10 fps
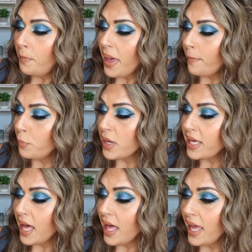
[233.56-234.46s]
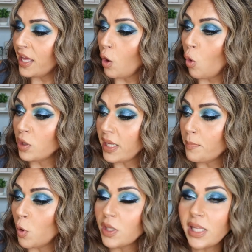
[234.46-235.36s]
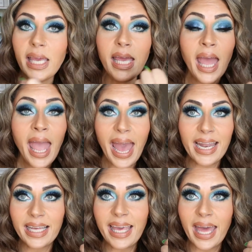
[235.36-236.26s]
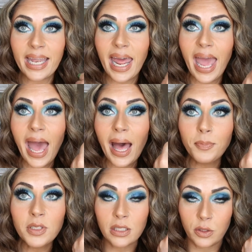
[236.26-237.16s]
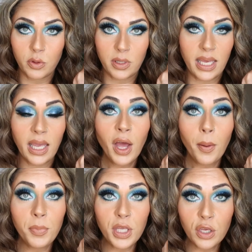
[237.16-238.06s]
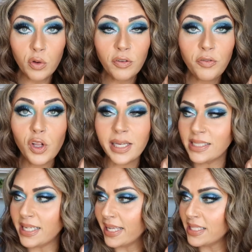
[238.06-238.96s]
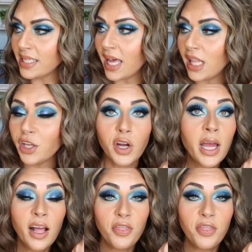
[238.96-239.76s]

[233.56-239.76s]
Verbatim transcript: Paprika, and Holy Moly. And again, absolutely beautiful, intense color.